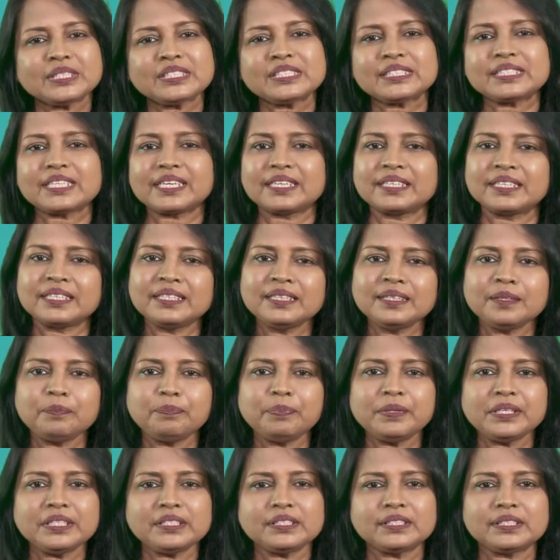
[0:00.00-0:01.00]
are studying the
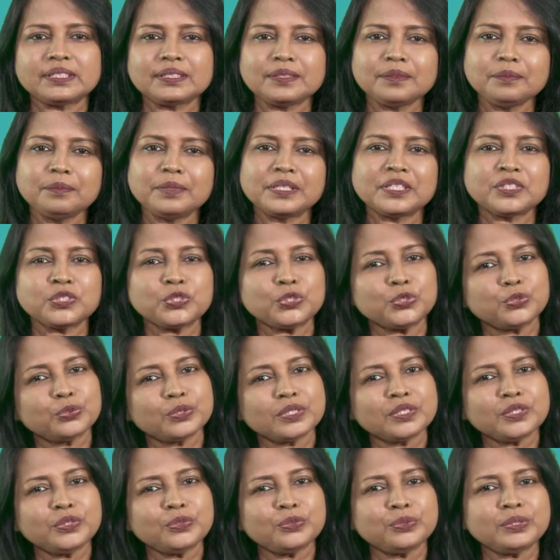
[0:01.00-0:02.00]
picture, make
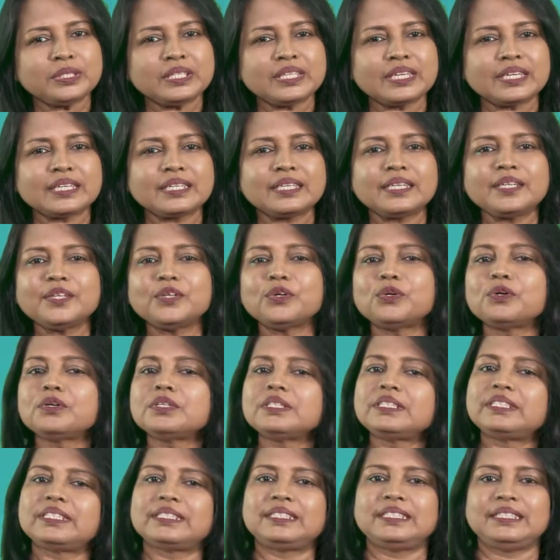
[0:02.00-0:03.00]
sure you take in
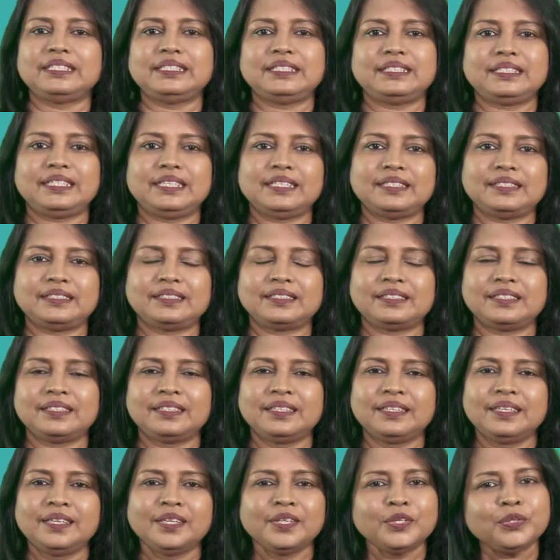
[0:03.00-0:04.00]
all the details.
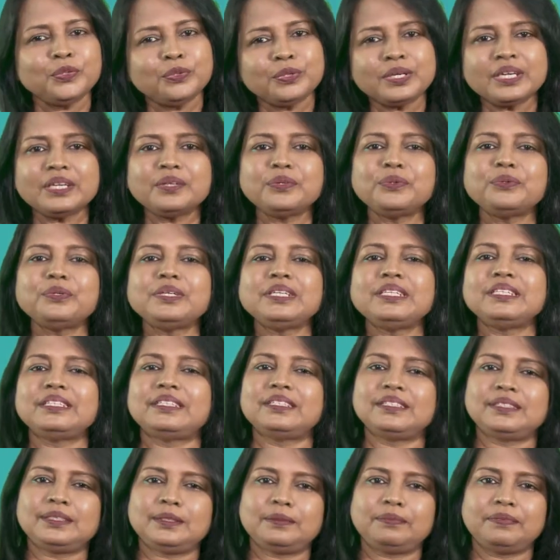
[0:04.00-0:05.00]
You can do it
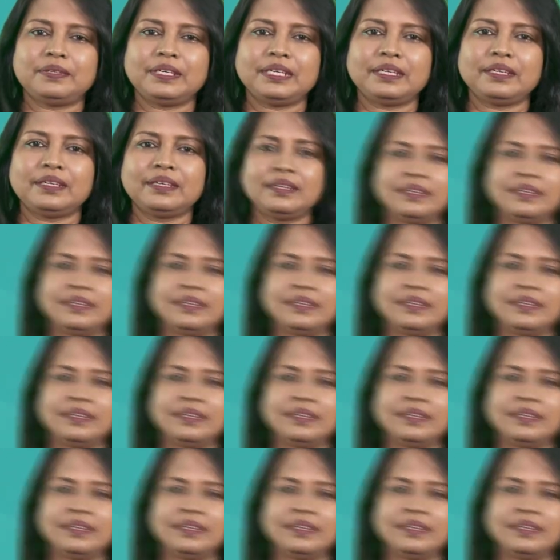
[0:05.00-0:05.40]
this way,